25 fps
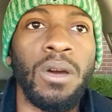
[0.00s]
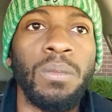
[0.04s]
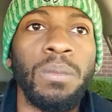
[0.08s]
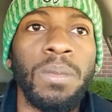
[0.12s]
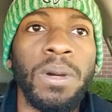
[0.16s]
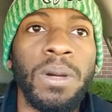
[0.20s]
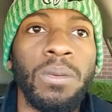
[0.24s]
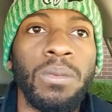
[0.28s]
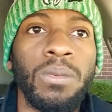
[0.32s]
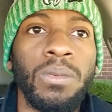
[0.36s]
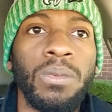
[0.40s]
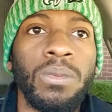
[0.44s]

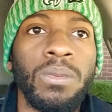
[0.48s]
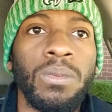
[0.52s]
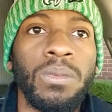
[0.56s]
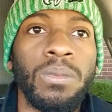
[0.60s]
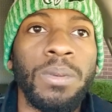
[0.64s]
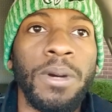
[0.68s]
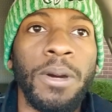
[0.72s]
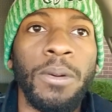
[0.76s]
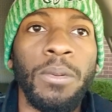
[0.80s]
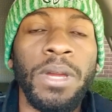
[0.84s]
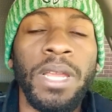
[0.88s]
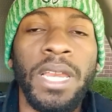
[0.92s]

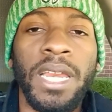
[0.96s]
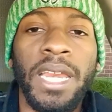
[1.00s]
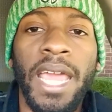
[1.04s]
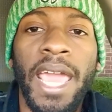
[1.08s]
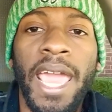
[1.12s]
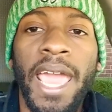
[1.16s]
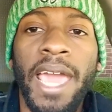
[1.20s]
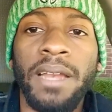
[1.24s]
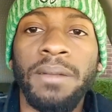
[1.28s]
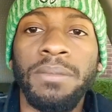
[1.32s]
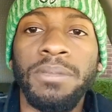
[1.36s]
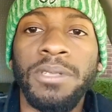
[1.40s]
but we didn't
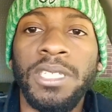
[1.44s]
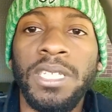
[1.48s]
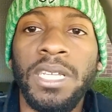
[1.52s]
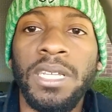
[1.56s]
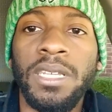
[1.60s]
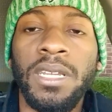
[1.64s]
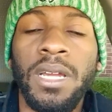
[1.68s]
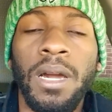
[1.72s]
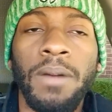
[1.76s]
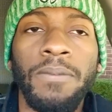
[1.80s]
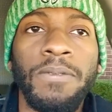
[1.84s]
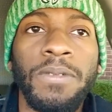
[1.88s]
have him
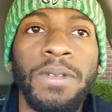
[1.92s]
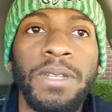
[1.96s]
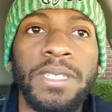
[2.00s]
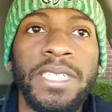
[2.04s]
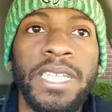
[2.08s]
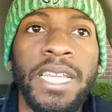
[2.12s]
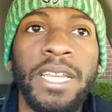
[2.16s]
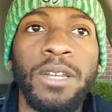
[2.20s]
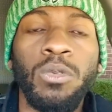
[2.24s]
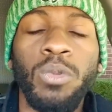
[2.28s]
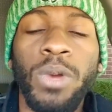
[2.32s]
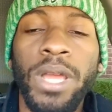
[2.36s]
sitting up for
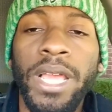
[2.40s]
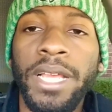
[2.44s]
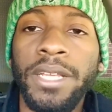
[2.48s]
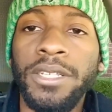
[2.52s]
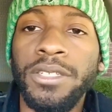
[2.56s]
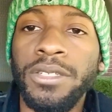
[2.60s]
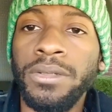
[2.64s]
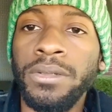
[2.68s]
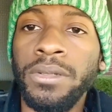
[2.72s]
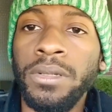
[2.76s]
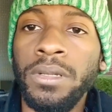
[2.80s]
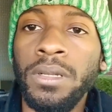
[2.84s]
10
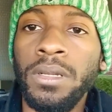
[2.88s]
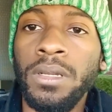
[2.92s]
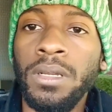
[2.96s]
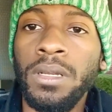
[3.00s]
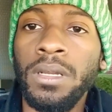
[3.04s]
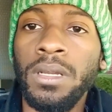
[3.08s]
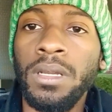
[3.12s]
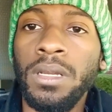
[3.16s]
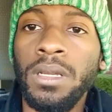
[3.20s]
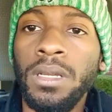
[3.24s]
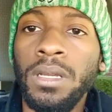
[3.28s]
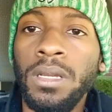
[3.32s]
weeks.
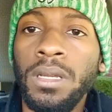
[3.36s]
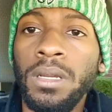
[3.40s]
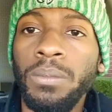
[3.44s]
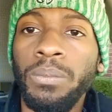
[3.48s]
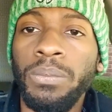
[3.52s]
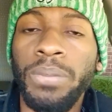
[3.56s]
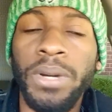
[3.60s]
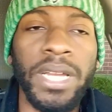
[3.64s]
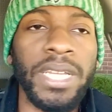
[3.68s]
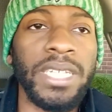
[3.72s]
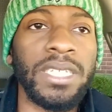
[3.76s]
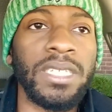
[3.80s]

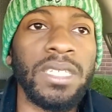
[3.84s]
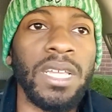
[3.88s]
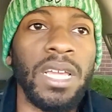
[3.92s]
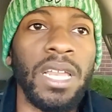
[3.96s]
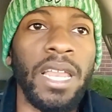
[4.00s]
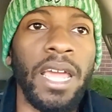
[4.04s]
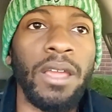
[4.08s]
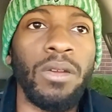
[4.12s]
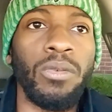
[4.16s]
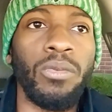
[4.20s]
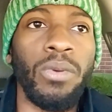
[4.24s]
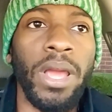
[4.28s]
But he still
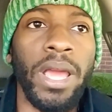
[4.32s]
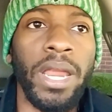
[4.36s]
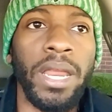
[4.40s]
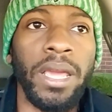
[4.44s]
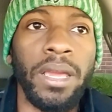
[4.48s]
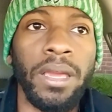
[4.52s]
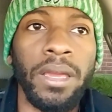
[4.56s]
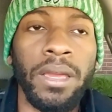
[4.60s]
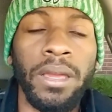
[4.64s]
ain't ready.